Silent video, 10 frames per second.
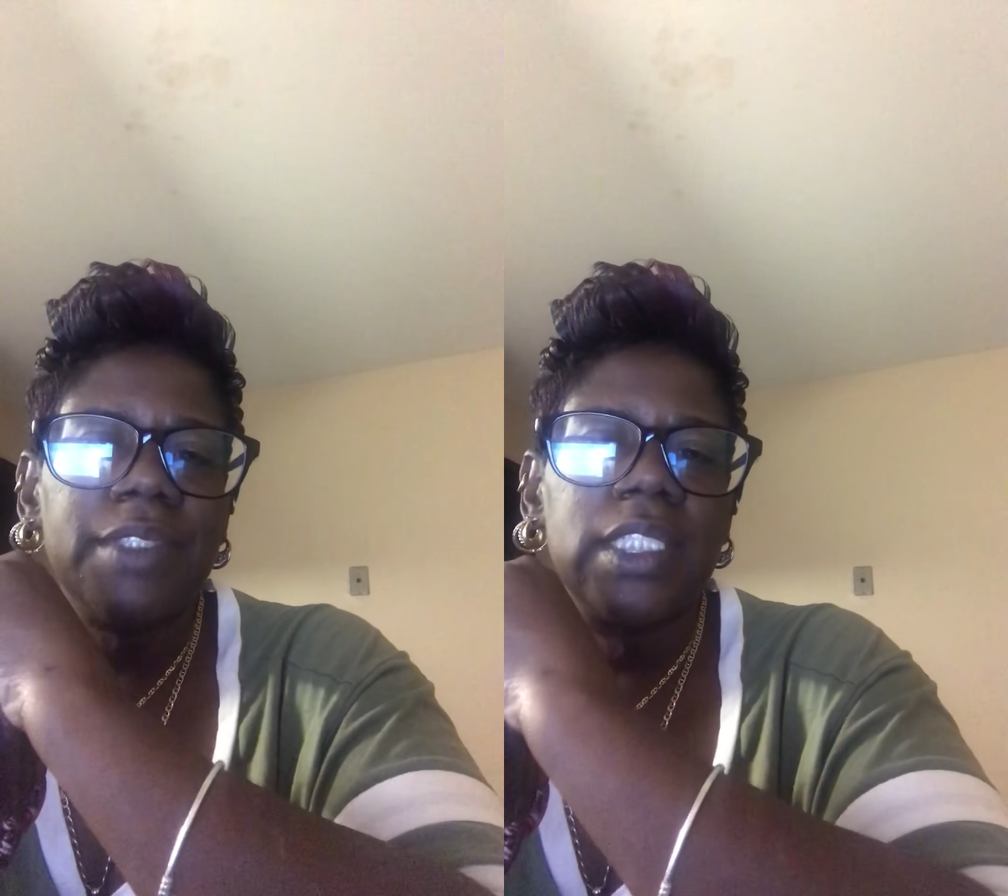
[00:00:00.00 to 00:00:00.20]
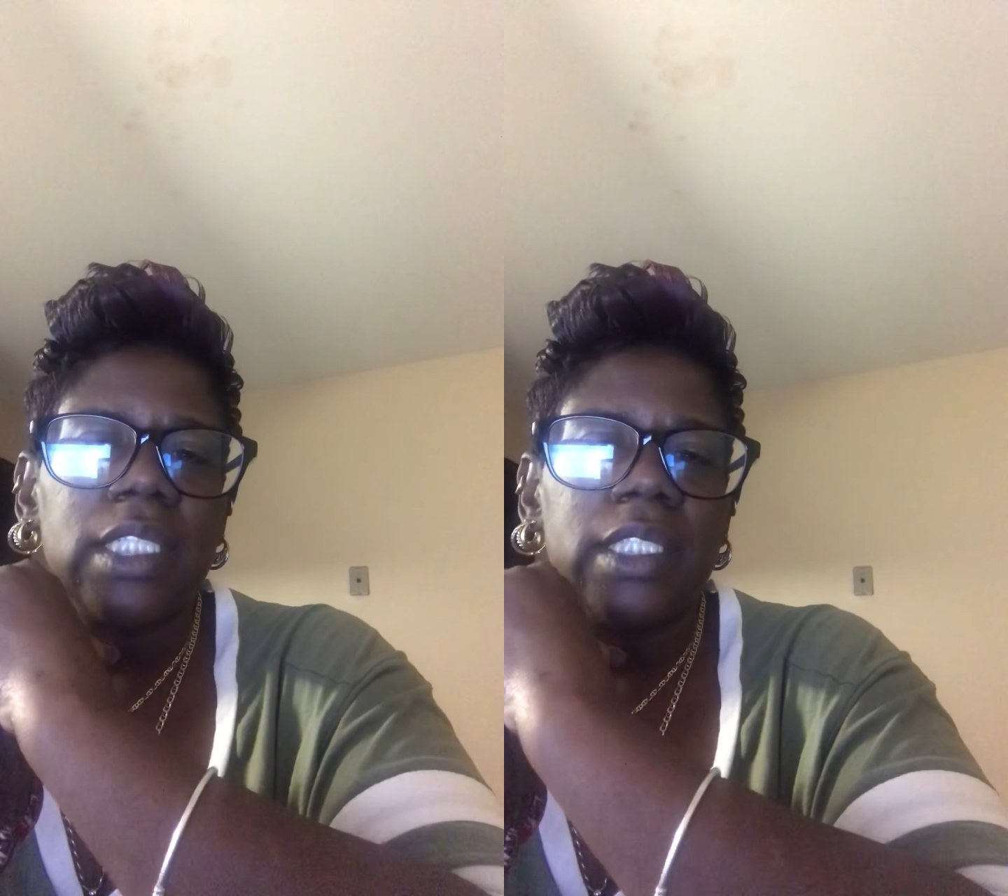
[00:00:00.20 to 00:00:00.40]

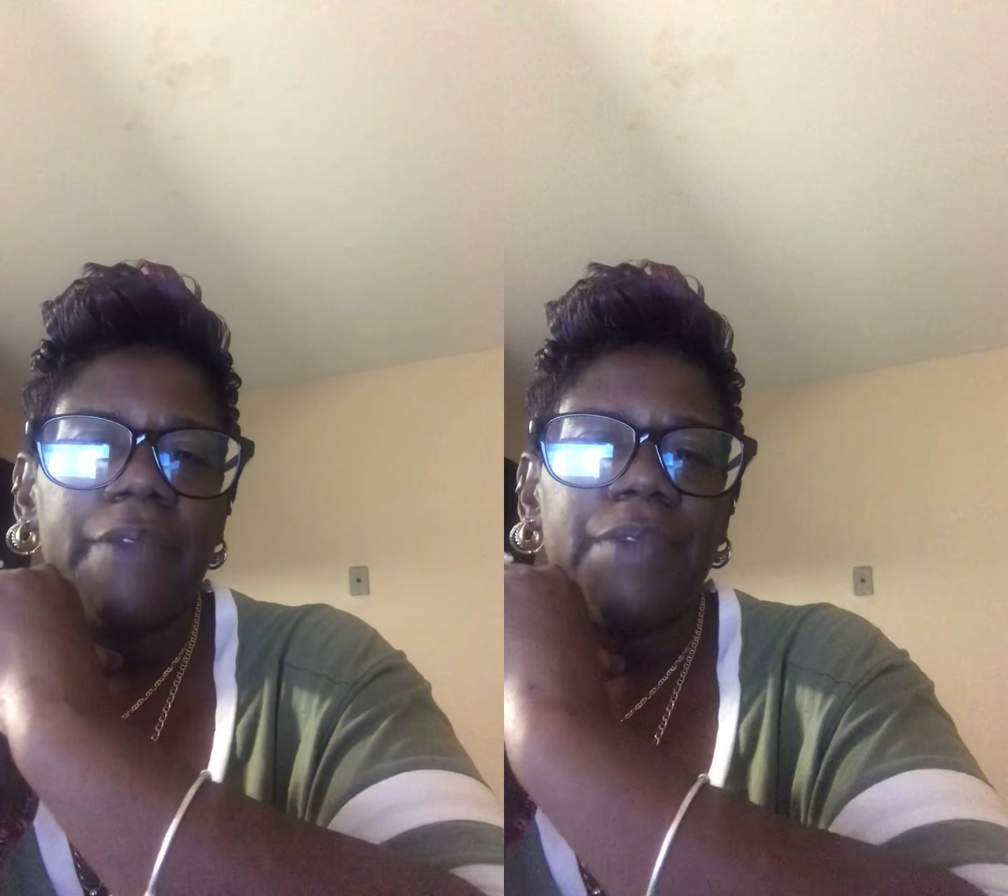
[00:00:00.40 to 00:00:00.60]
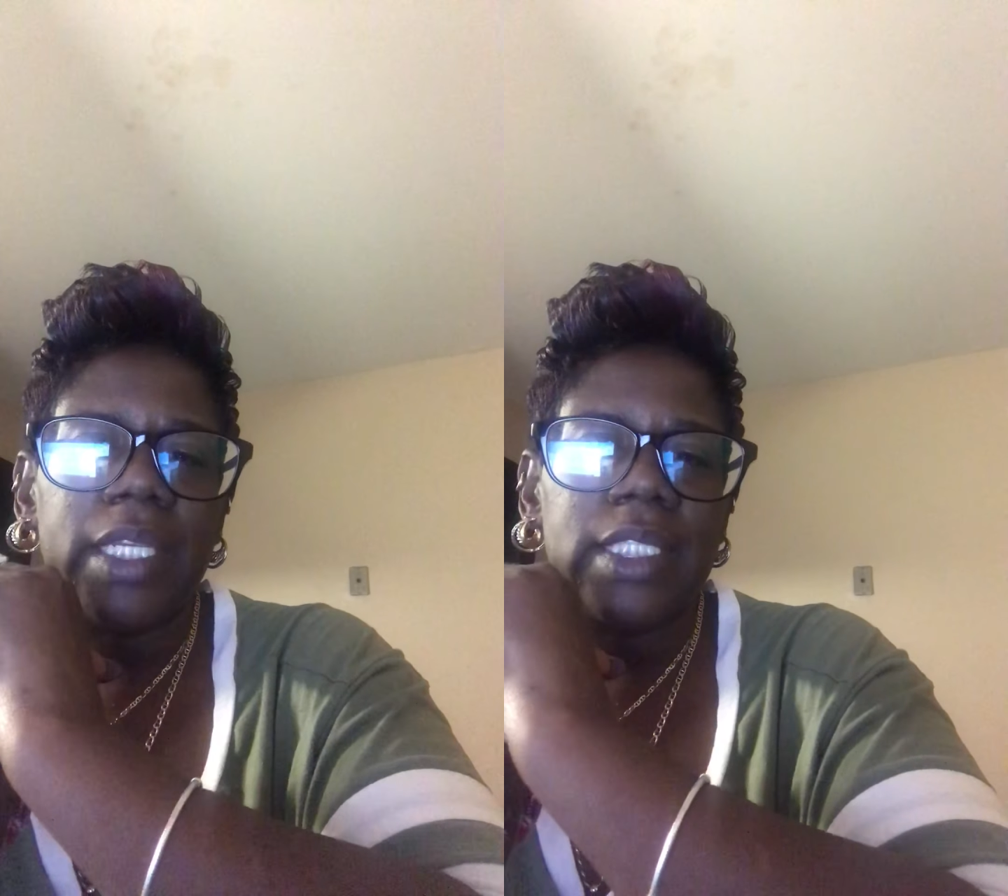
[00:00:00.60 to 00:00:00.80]

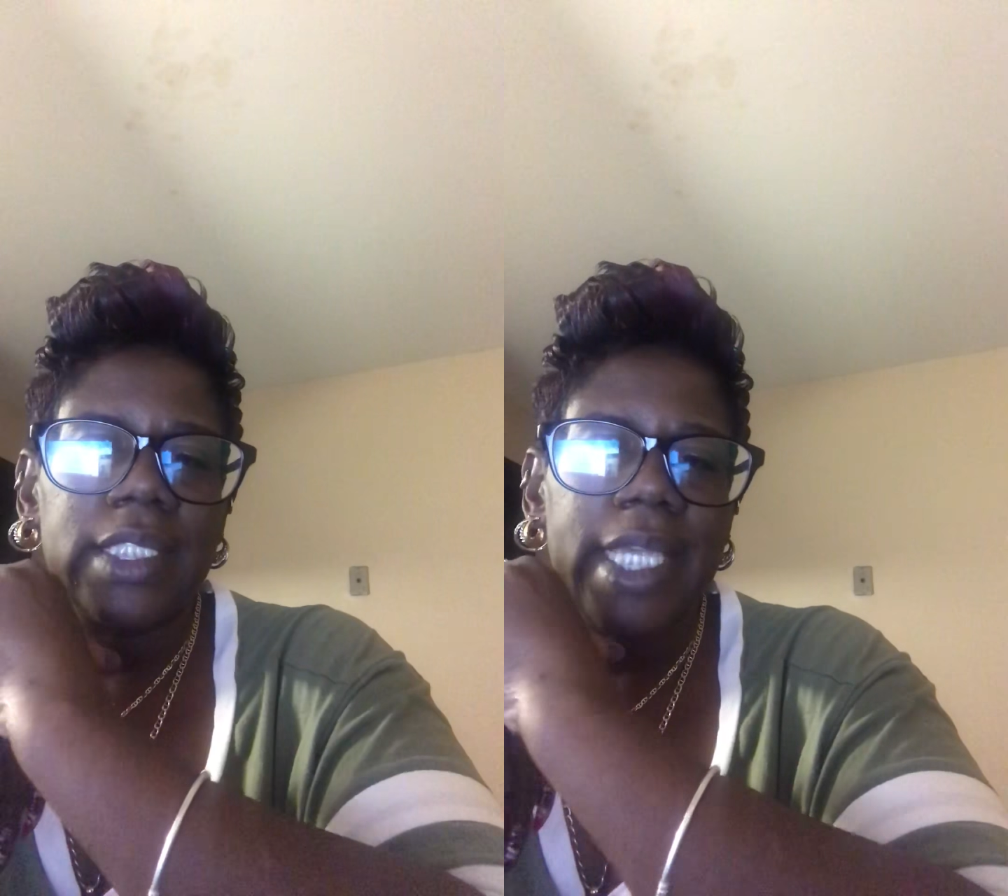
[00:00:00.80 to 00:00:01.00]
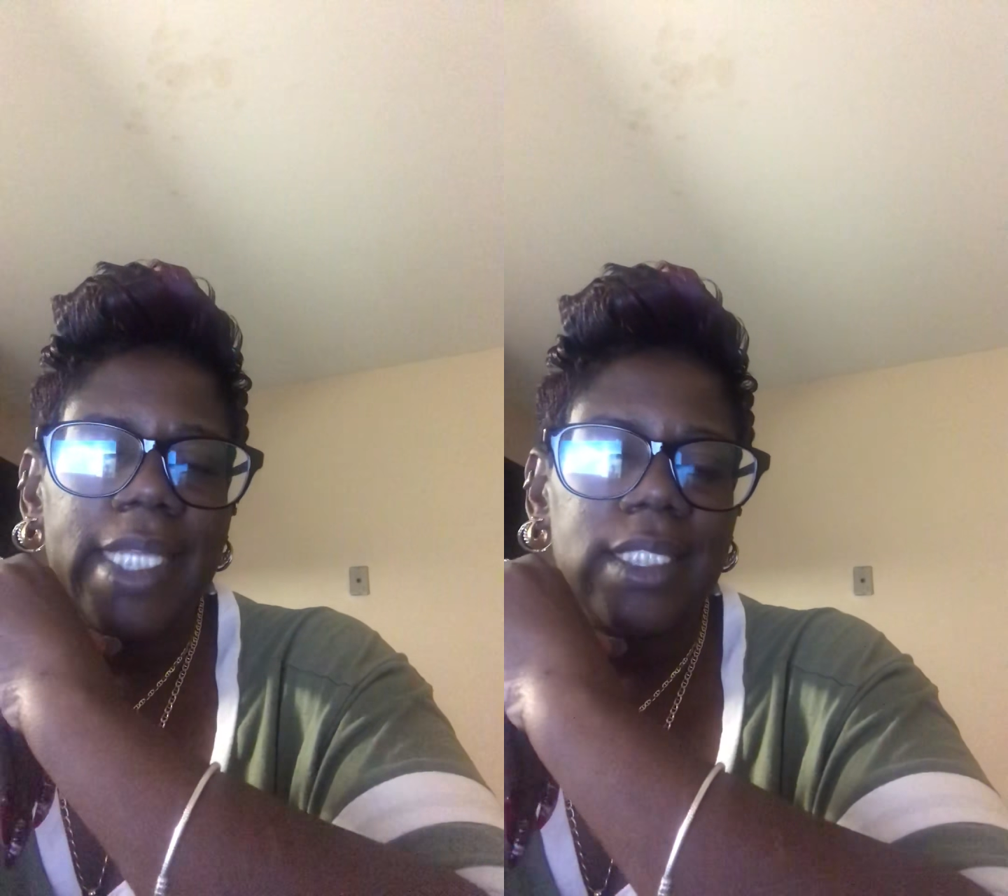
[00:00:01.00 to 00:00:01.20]
significant
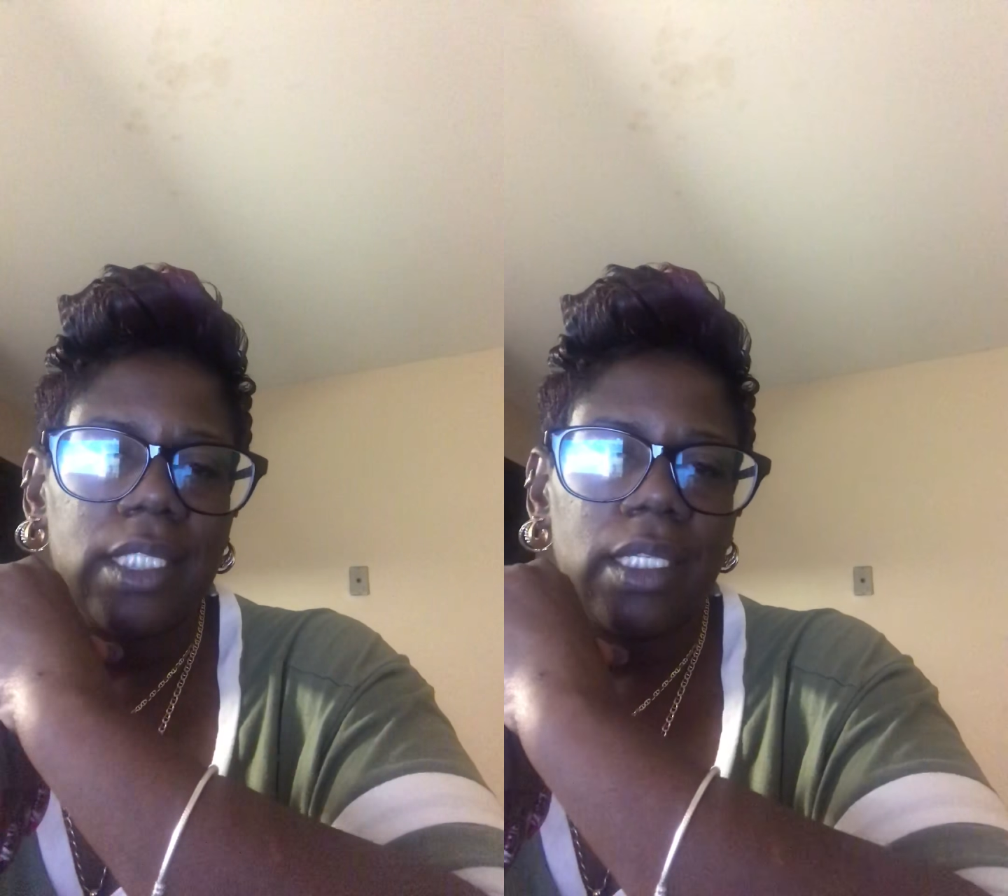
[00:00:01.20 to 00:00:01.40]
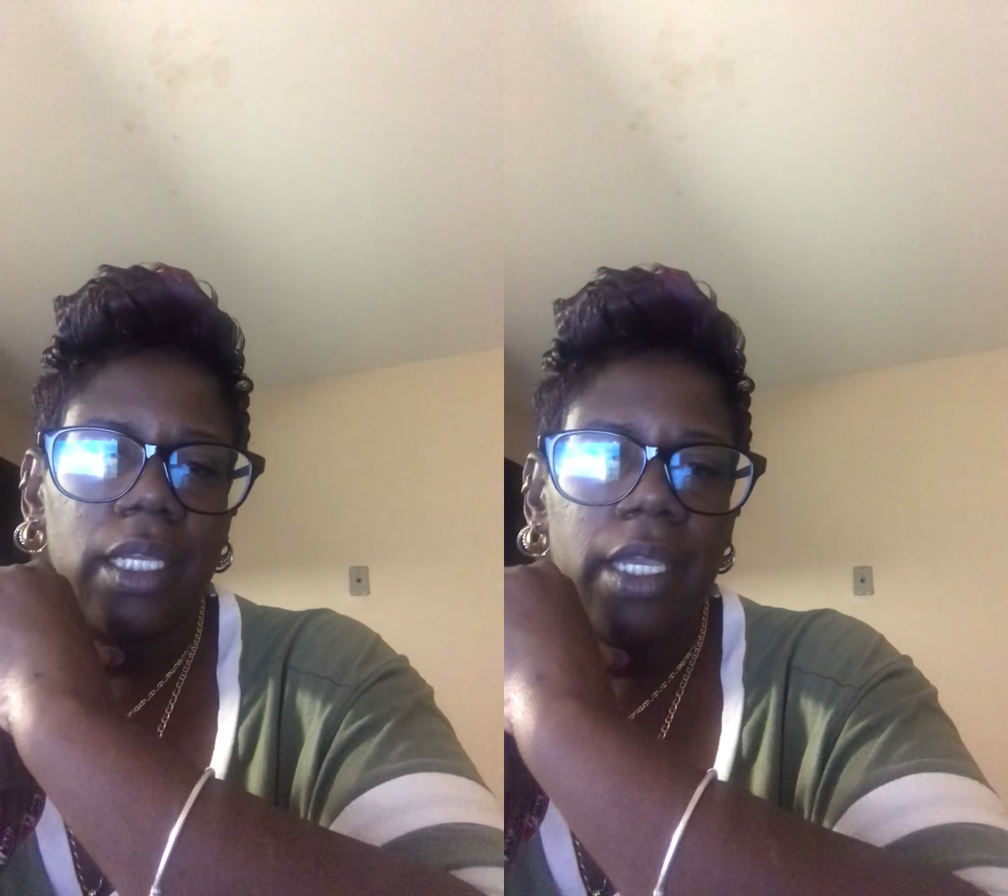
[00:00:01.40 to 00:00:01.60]

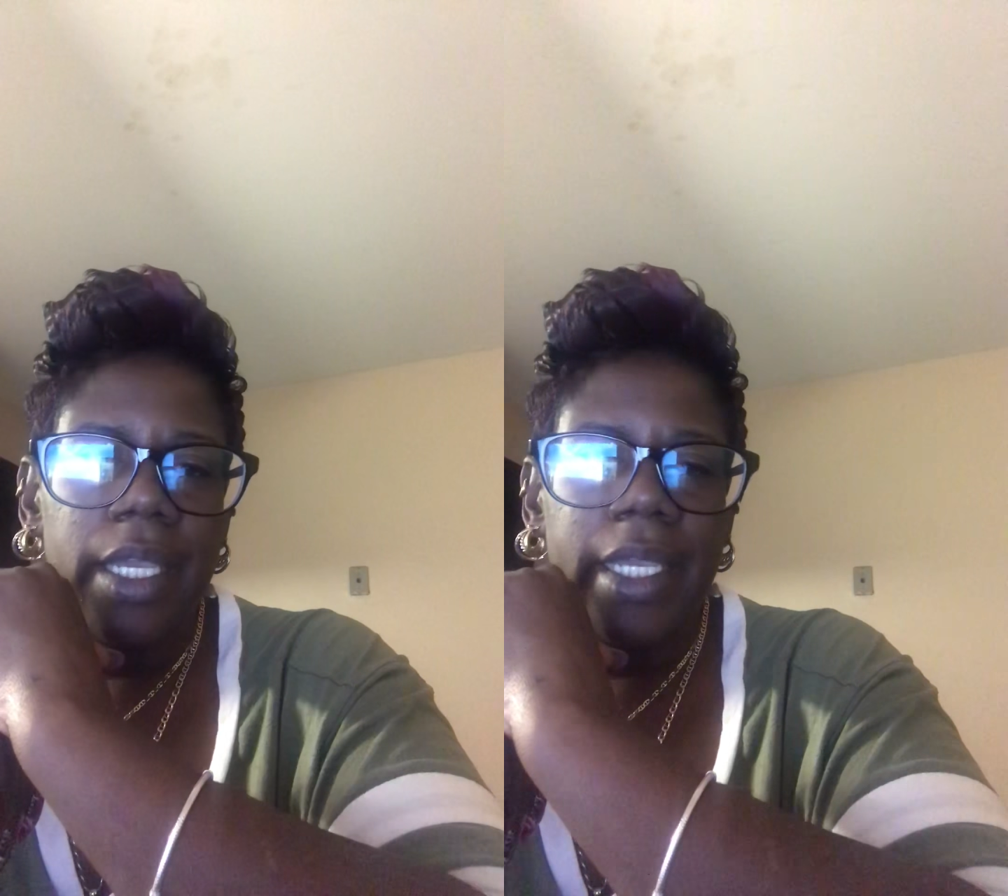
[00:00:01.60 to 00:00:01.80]
testing